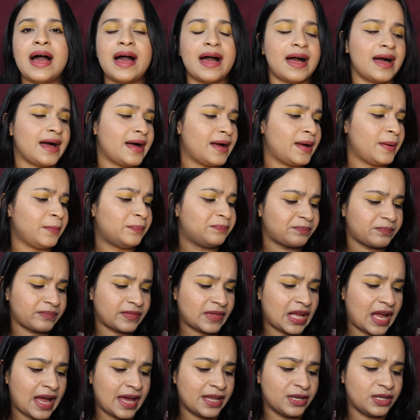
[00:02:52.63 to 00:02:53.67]

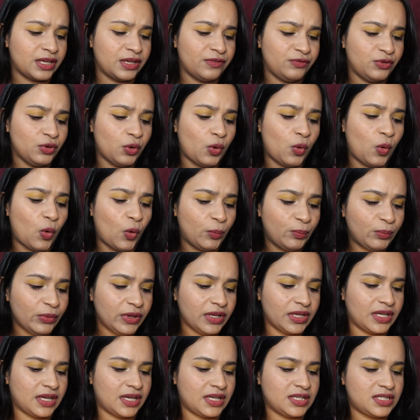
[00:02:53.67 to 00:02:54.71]
And if you
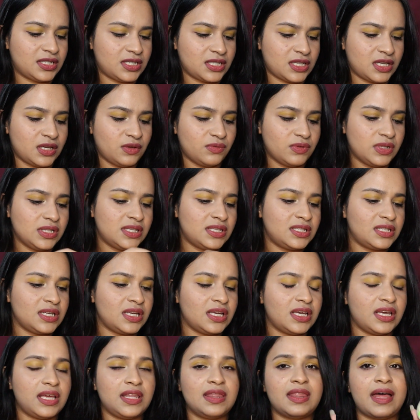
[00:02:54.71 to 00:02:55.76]
open it, you will
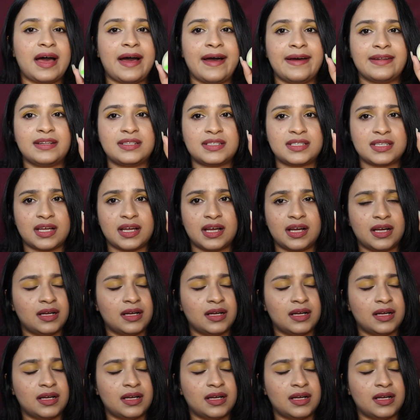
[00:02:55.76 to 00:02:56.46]
see that